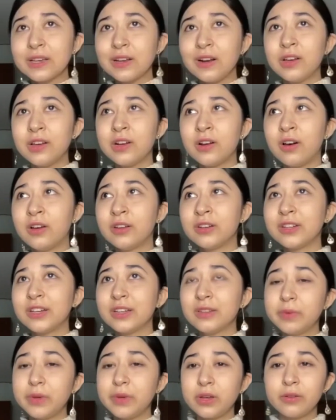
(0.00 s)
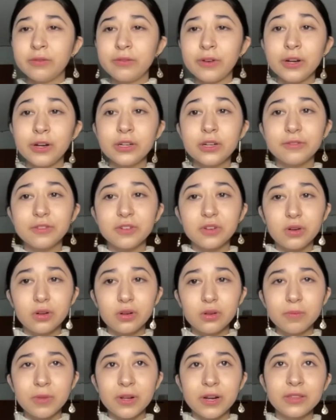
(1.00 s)
it head on can be very
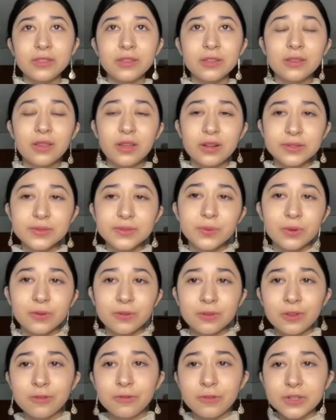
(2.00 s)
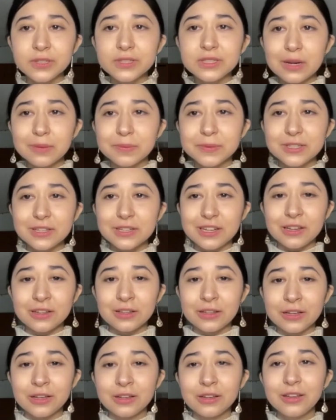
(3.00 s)
difficult, but I think that is one of the first steps to
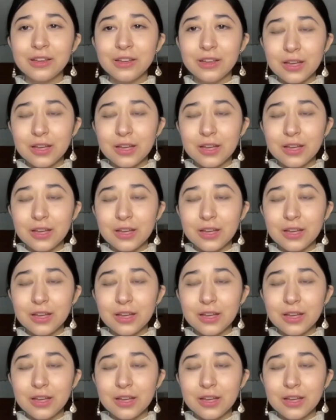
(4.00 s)
healing.